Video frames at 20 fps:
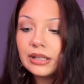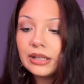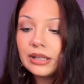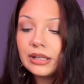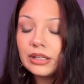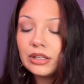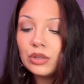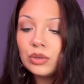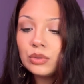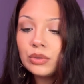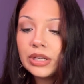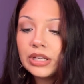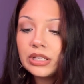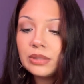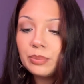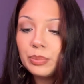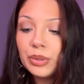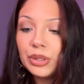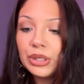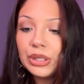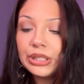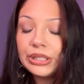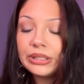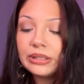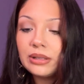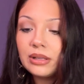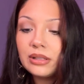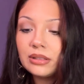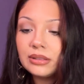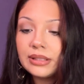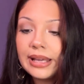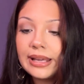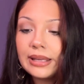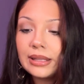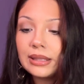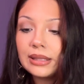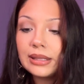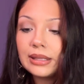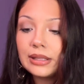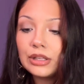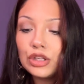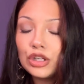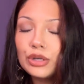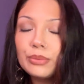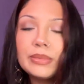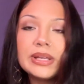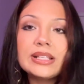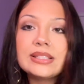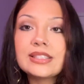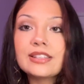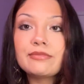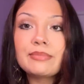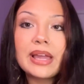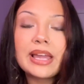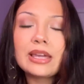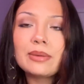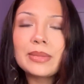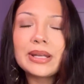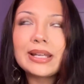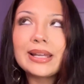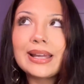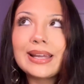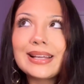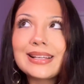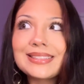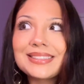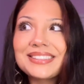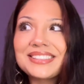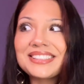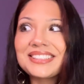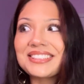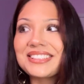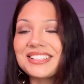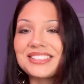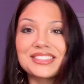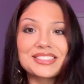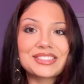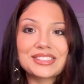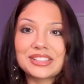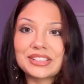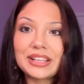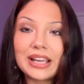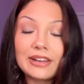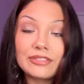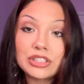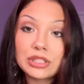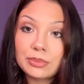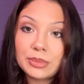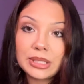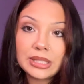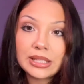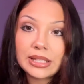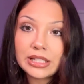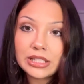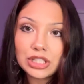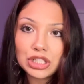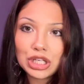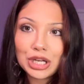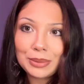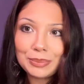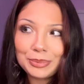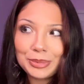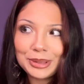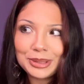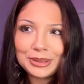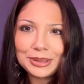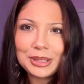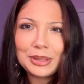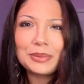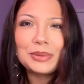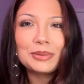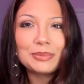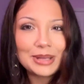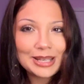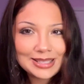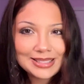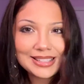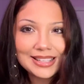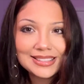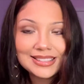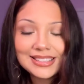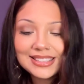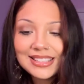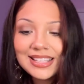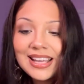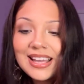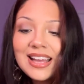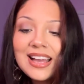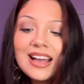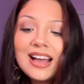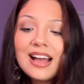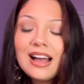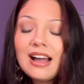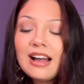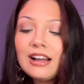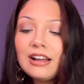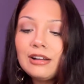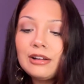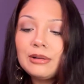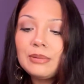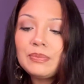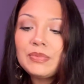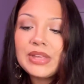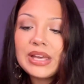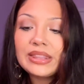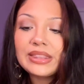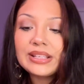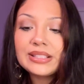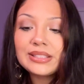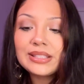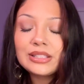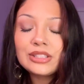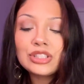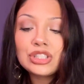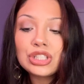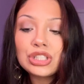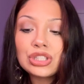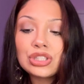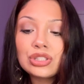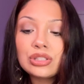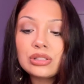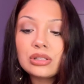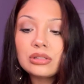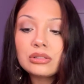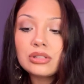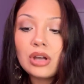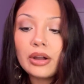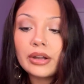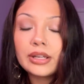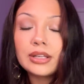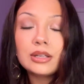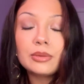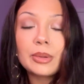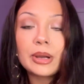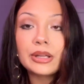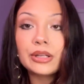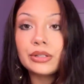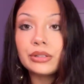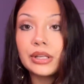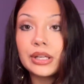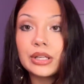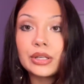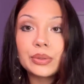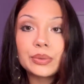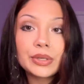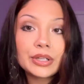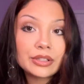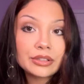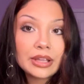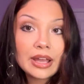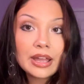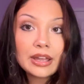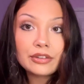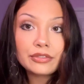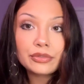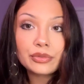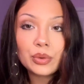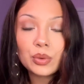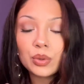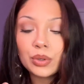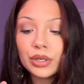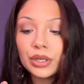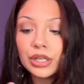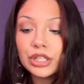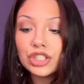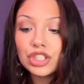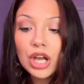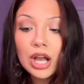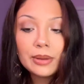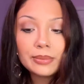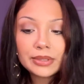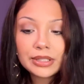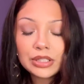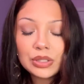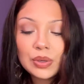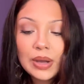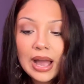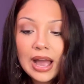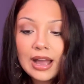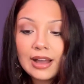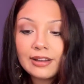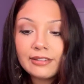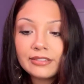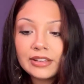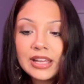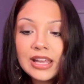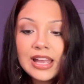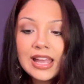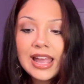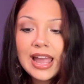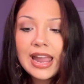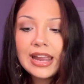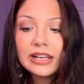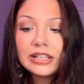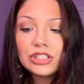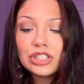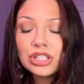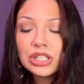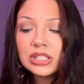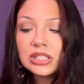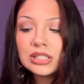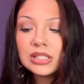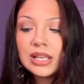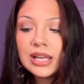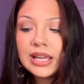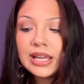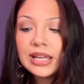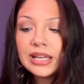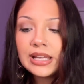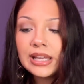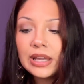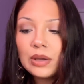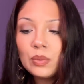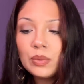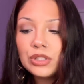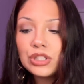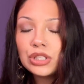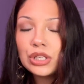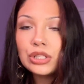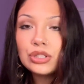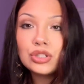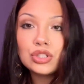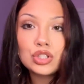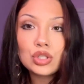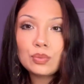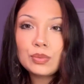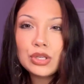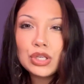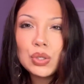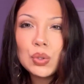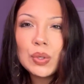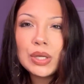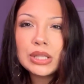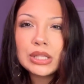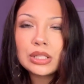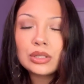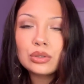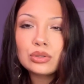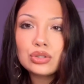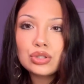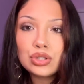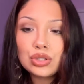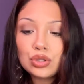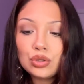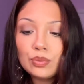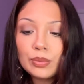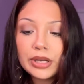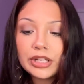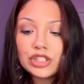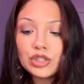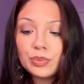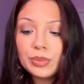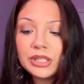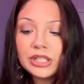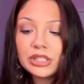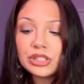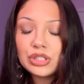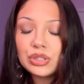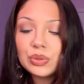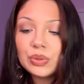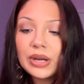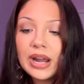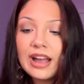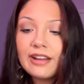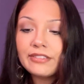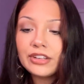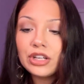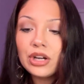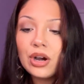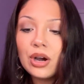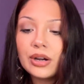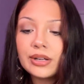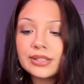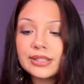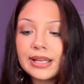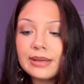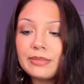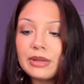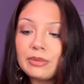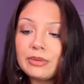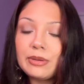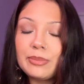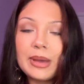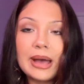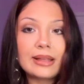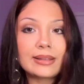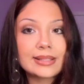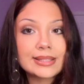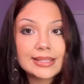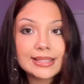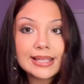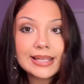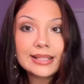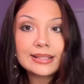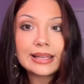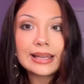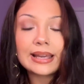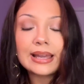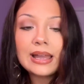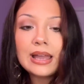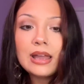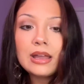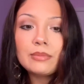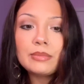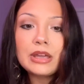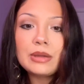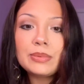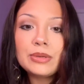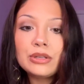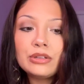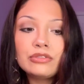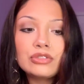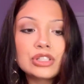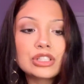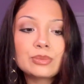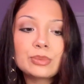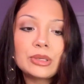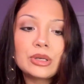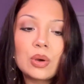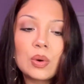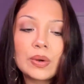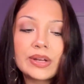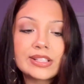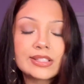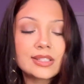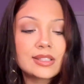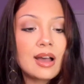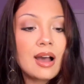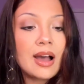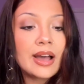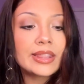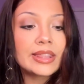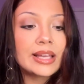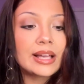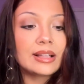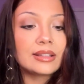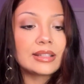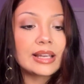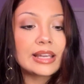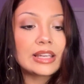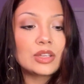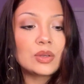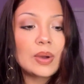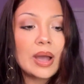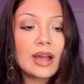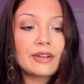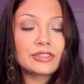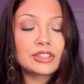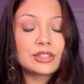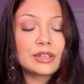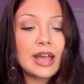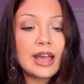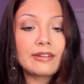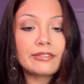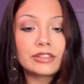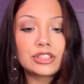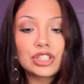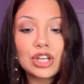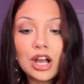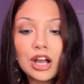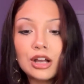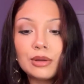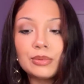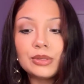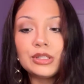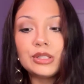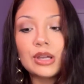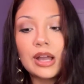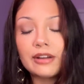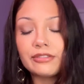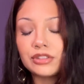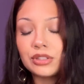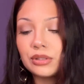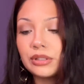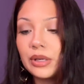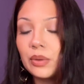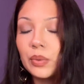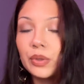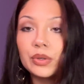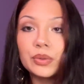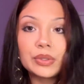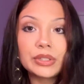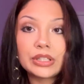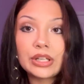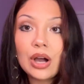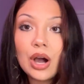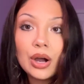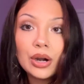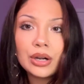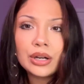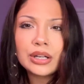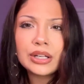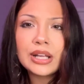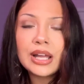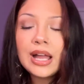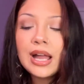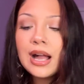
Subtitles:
you can put like your means of making money. I guess it doesn't necessarily have to be like a job, but it would make sense that this is just talking about your like career life or a job that you have, and it's just like it was consuming you a little too much because you were having a hard time maybe balancing. Like maybe you've just been always taught that like you have to have a job and you have to like work really hard,